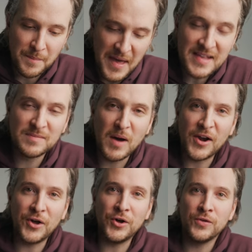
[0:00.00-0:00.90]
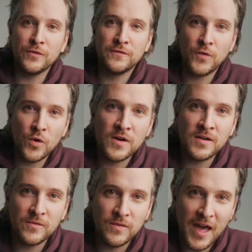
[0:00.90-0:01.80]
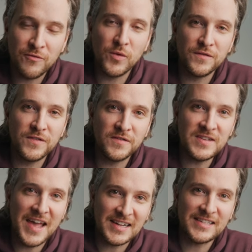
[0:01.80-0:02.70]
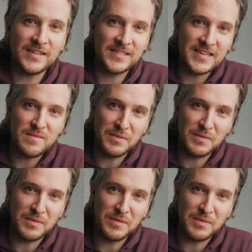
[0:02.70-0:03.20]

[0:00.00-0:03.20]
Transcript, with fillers: base model Ford F-150 XLT